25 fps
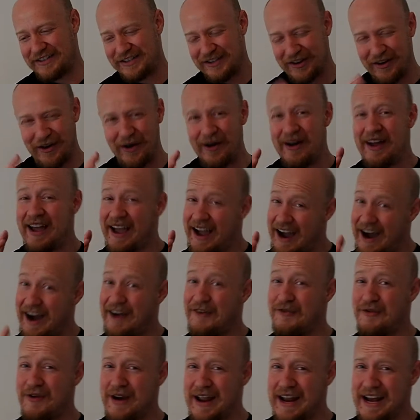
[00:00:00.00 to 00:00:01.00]
so I
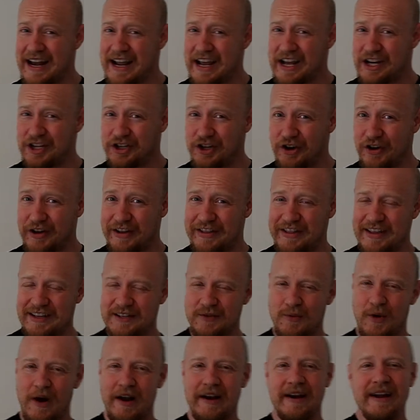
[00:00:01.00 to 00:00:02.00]
really enjoyed
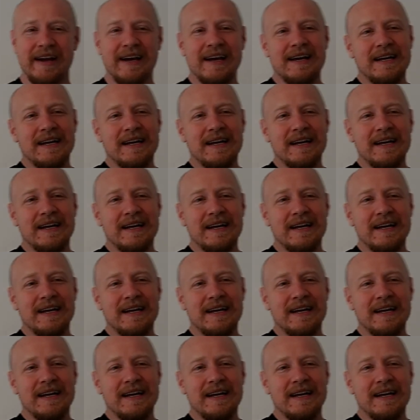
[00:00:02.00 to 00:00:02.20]
this one.